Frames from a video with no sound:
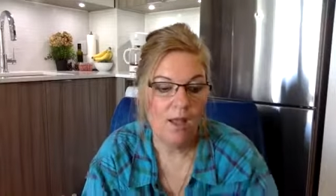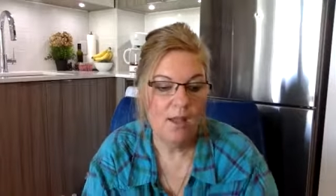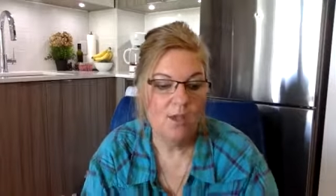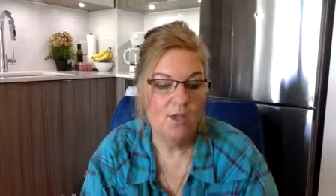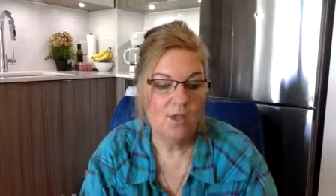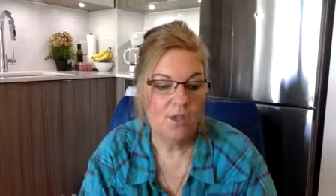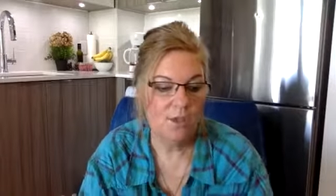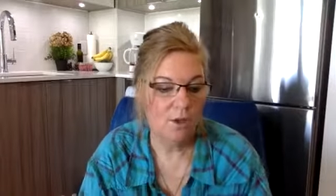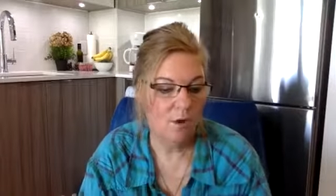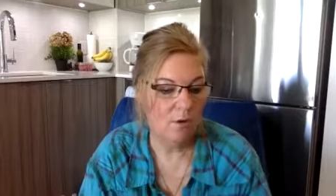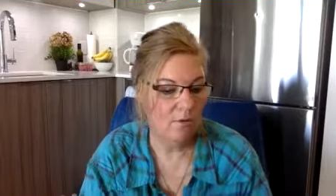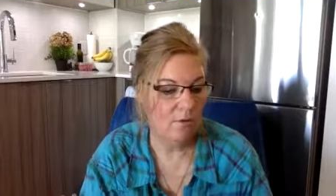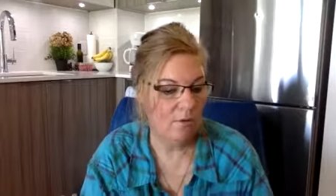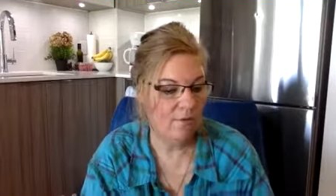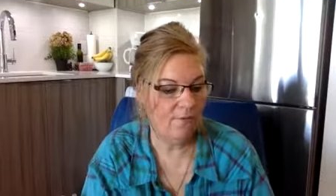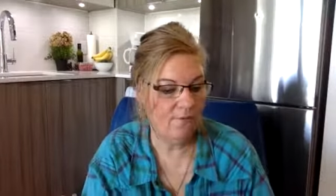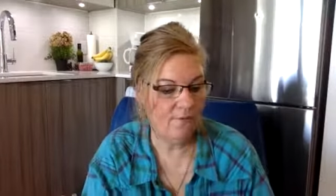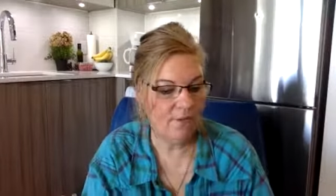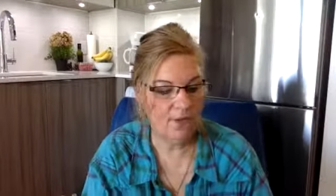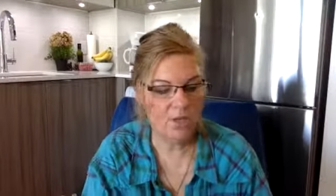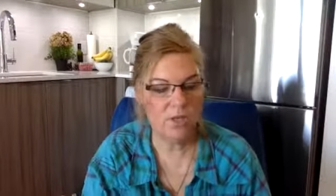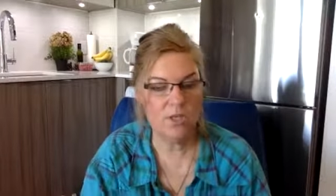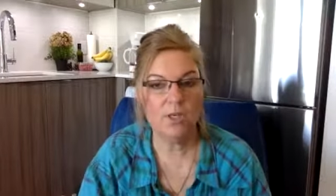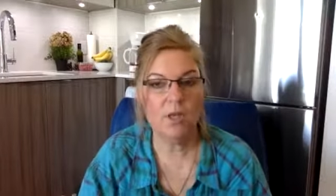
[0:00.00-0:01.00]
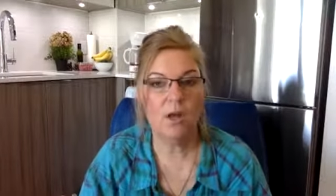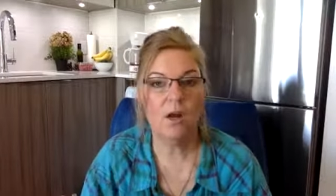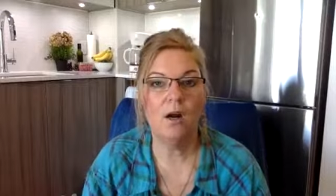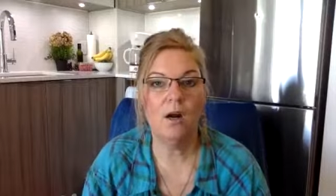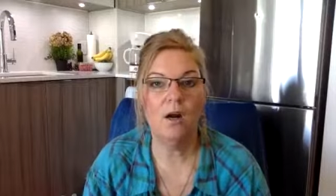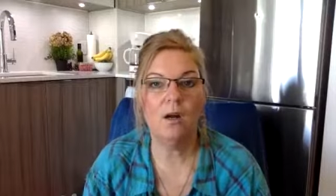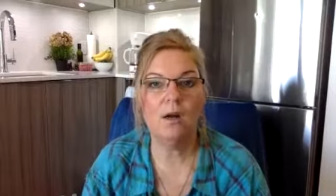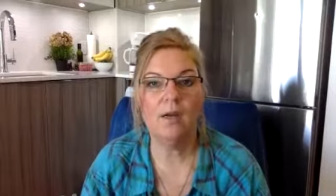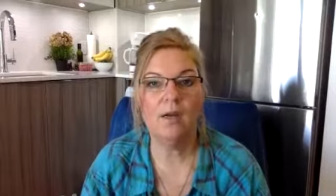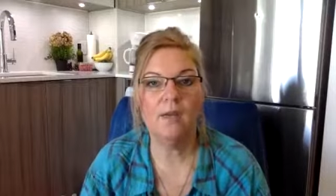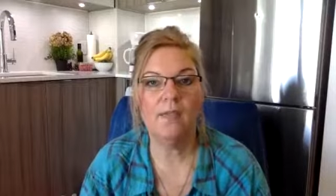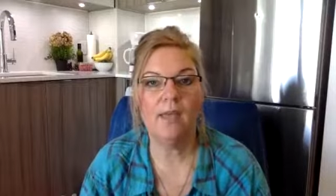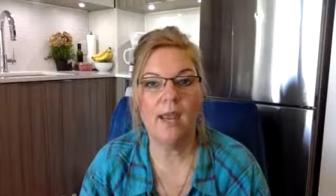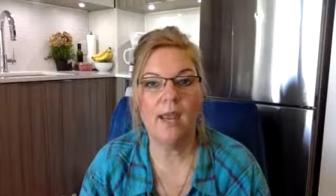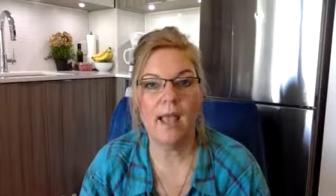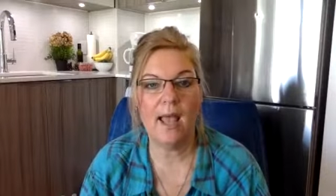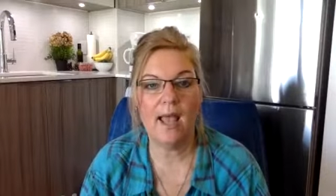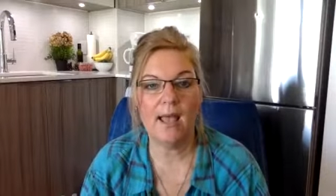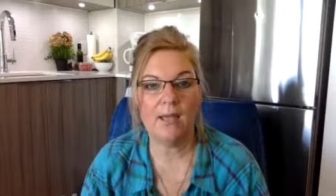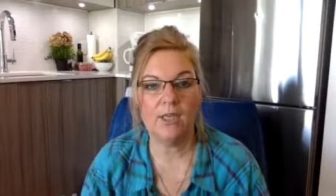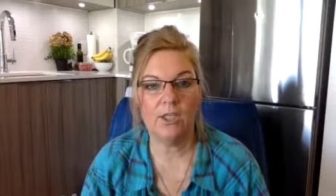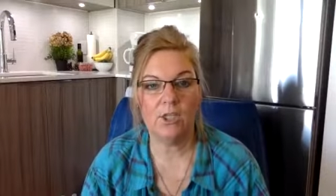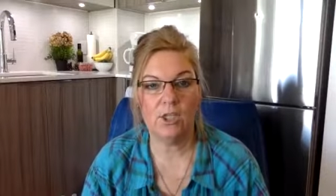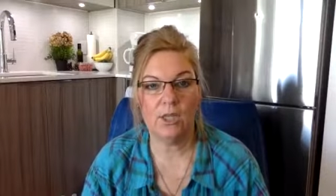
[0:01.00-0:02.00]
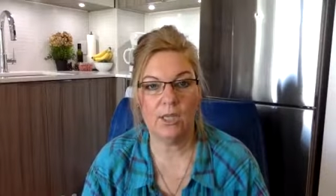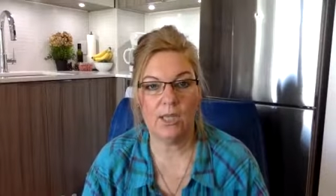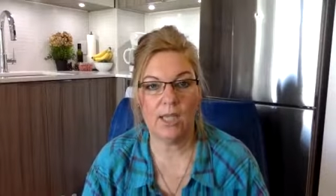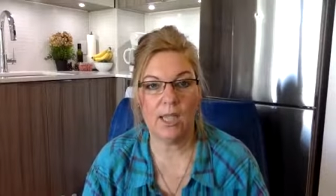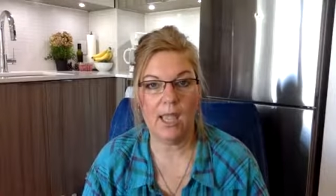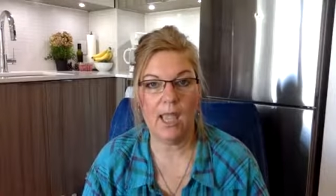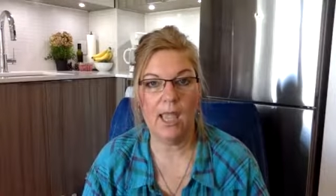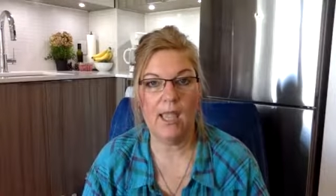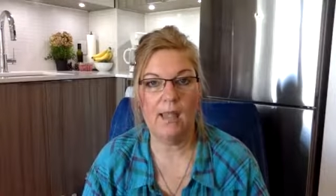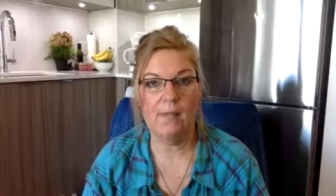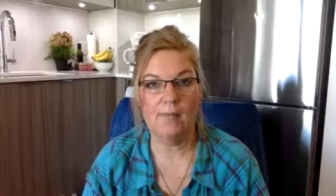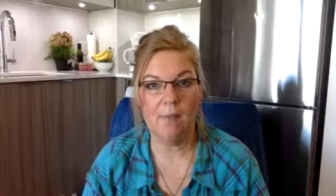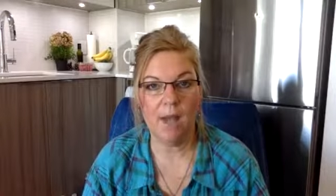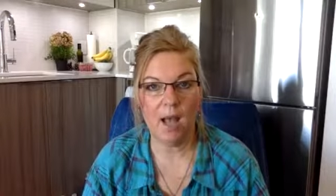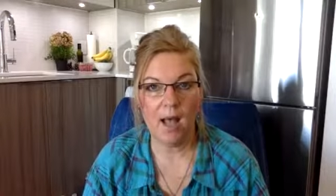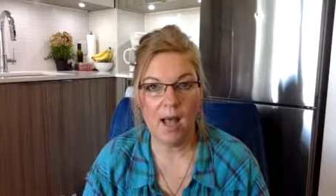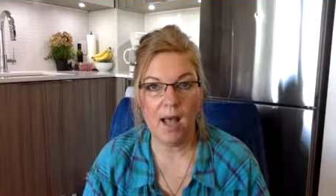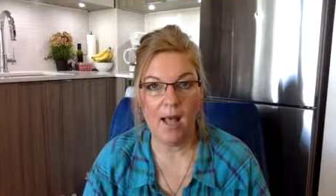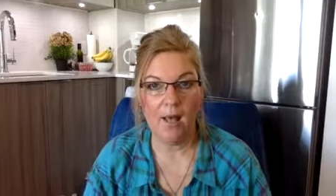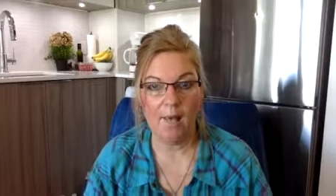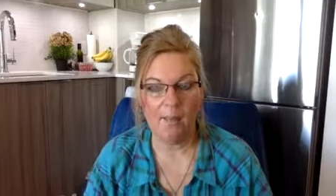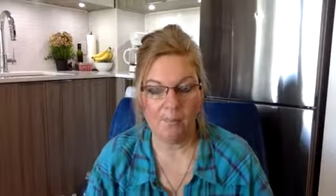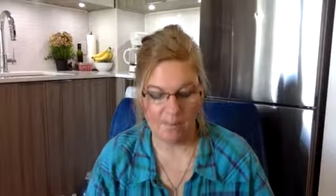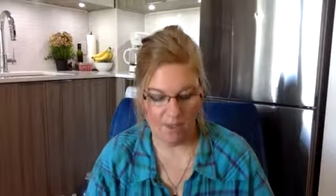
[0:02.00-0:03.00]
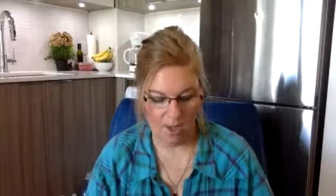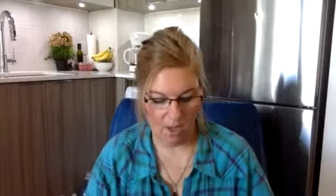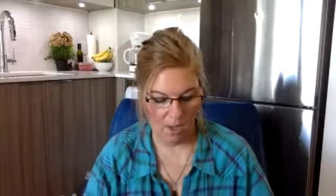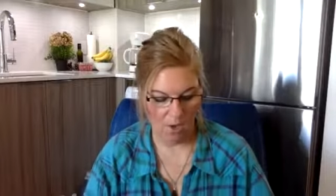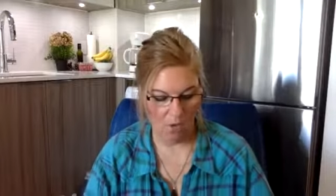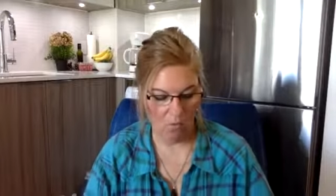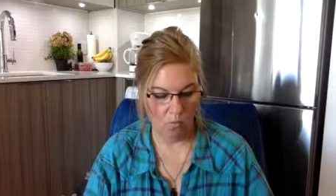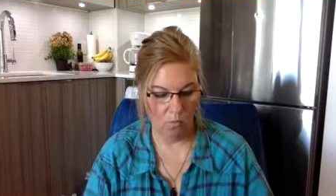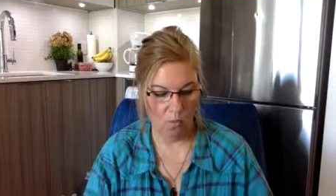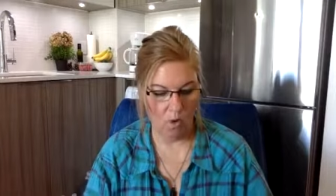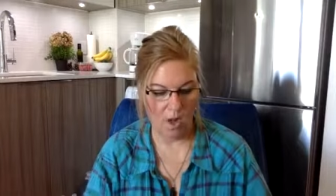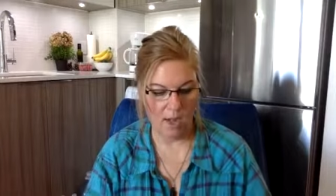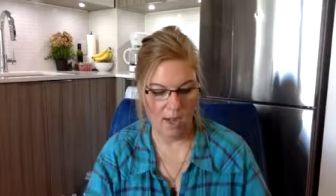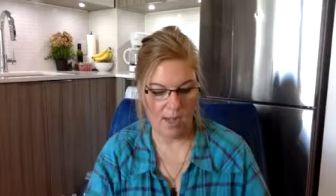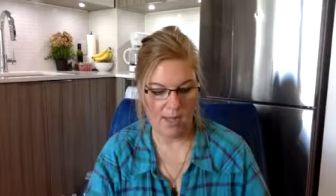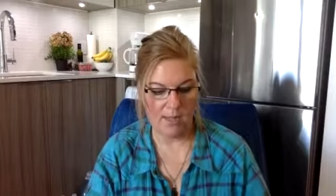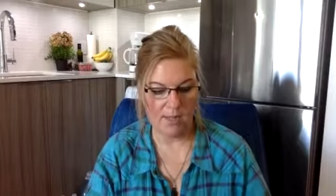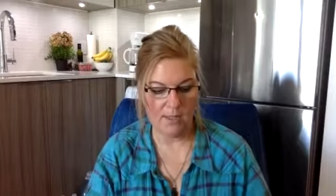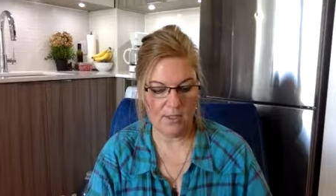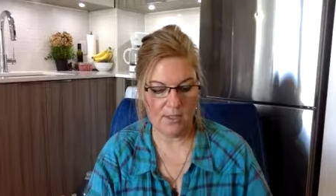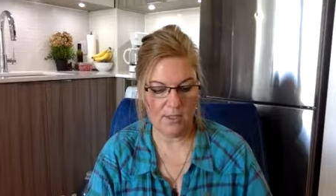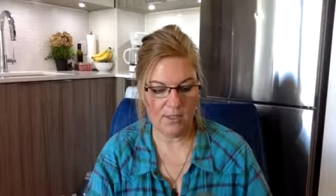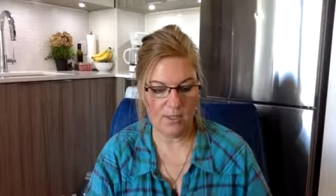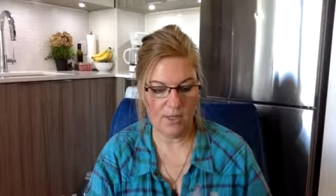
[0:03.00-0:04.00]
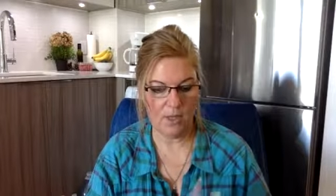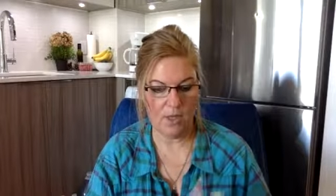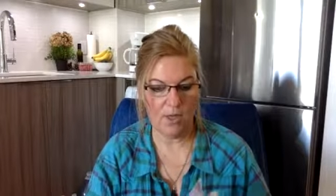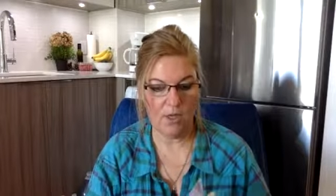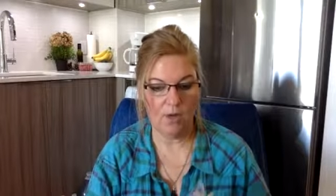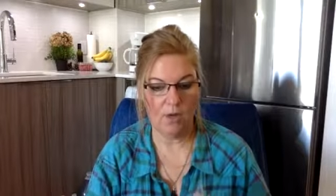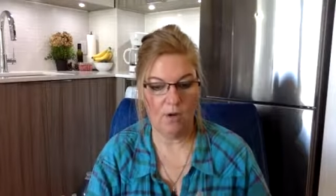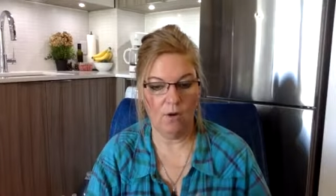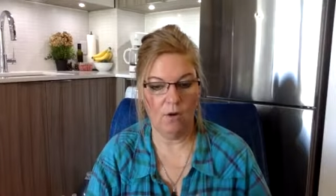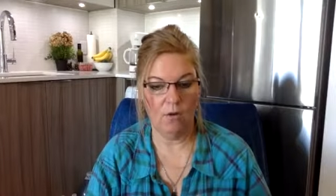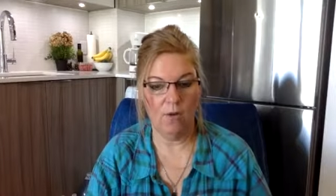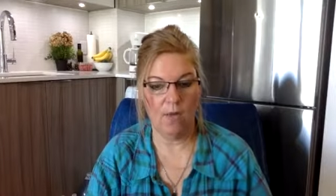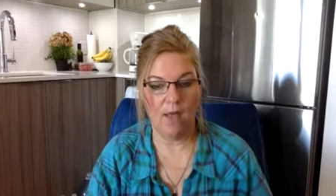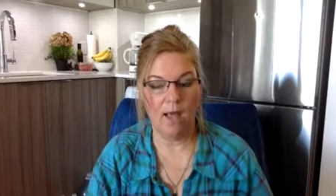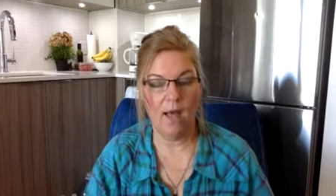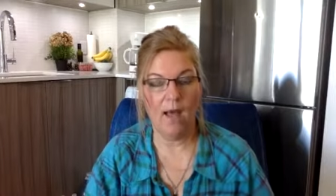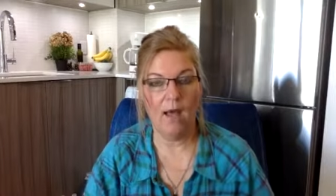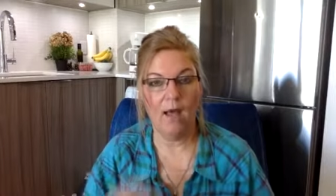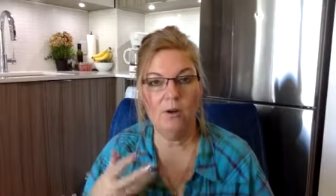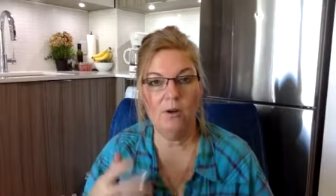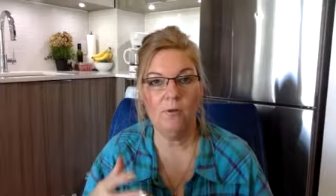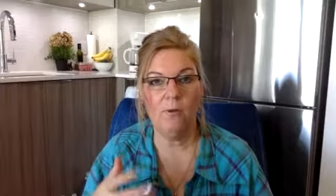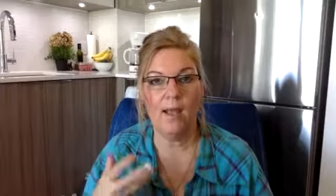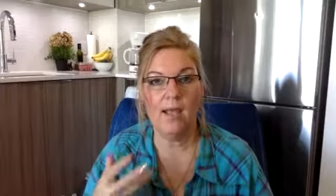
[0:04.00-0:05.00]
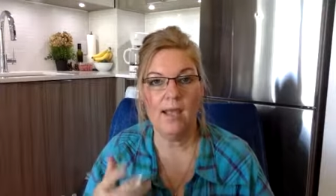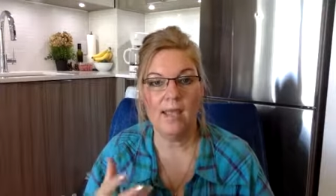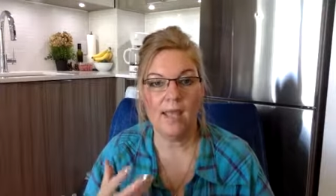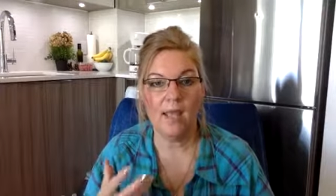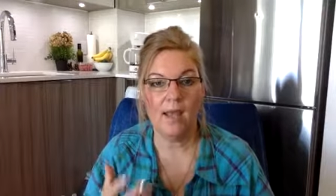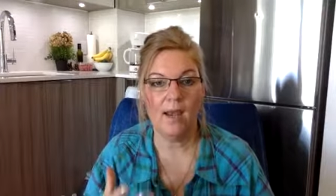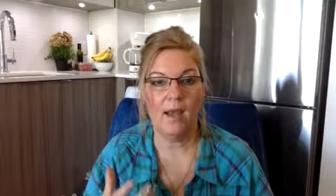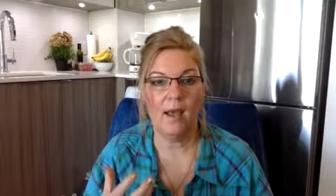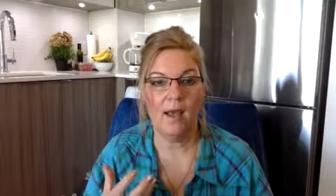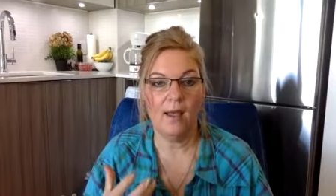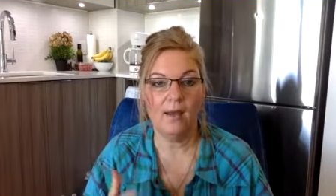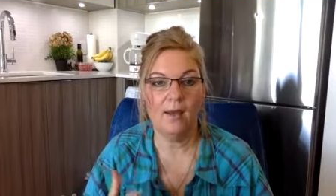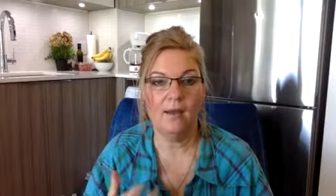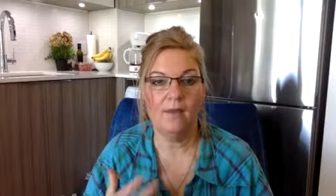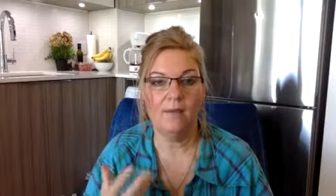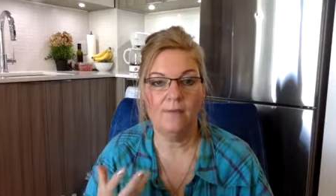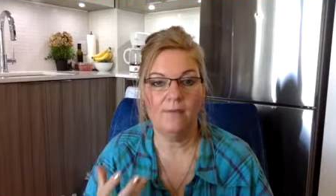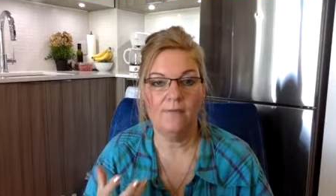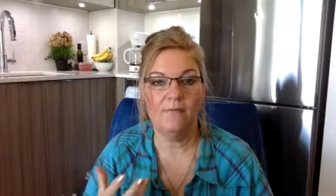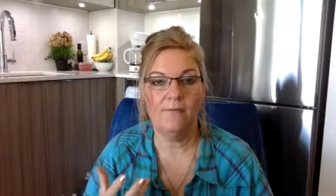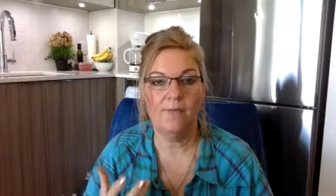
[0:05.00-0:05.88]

So the first card that actually came up was, you know, how do I get out of,